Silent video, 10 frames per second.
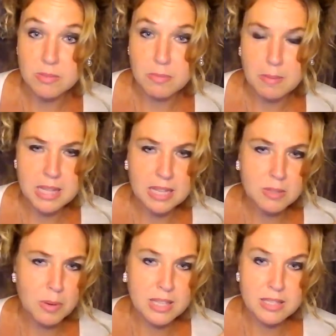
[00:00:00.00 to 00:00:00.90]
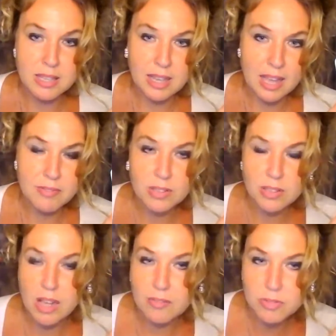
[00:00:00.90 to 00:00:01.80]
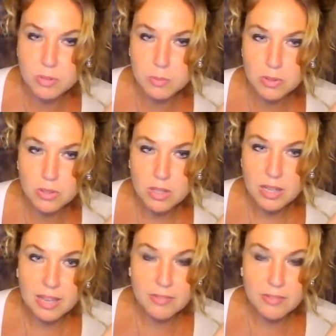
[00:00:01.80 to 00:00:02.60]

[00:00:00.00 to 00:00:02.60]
Maybe that's why it's like I feel comfortable, even